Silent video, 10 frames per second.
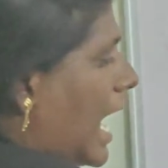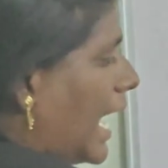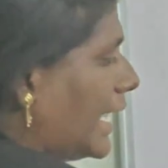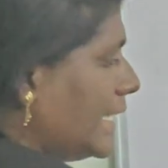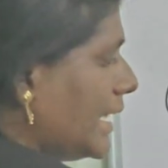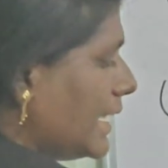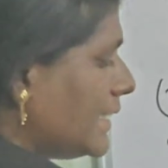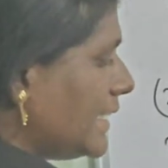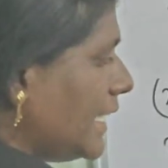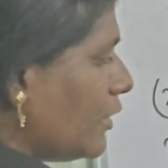
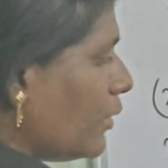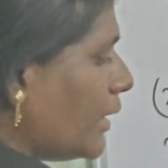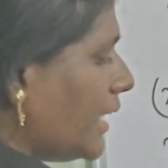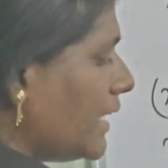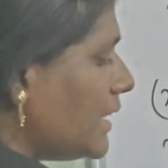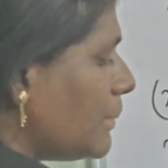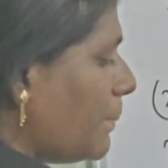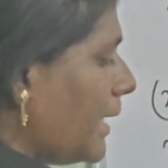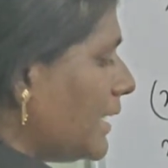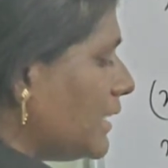Another 0 is
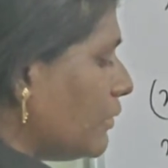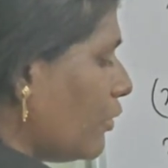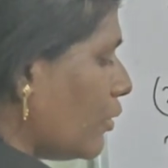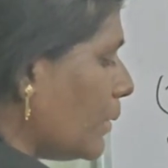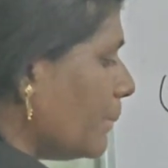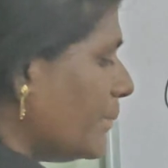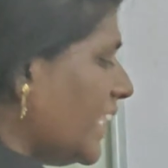plus 4.